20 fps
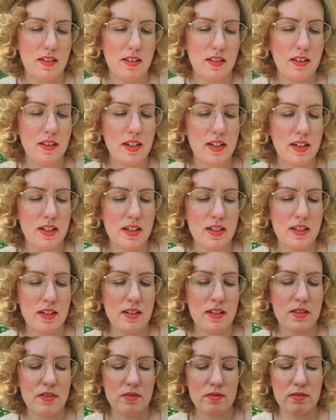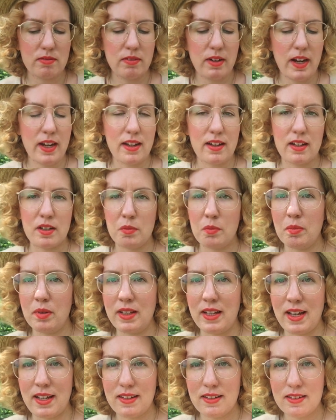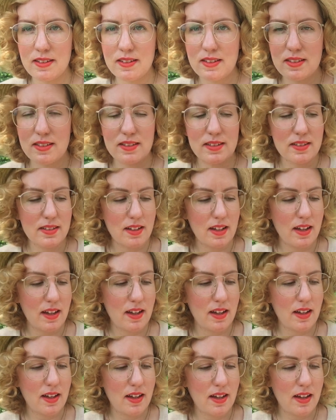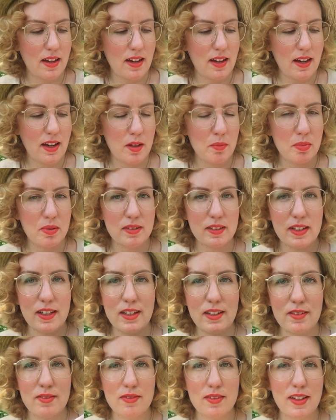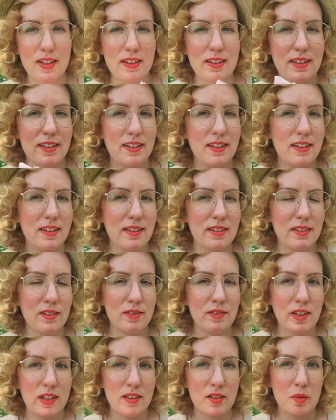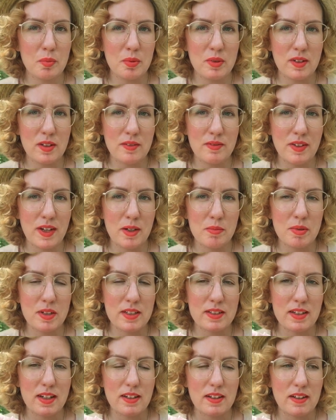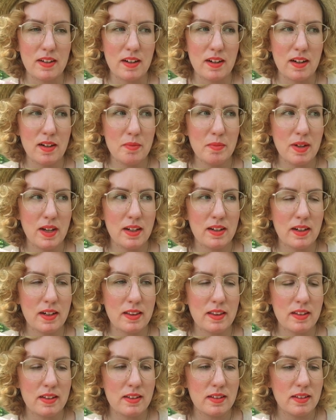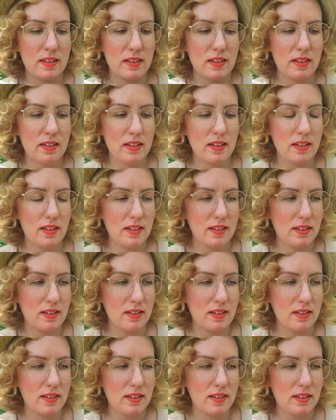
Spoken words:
linen rayon blend. I believe it is available on fabric.com. I got this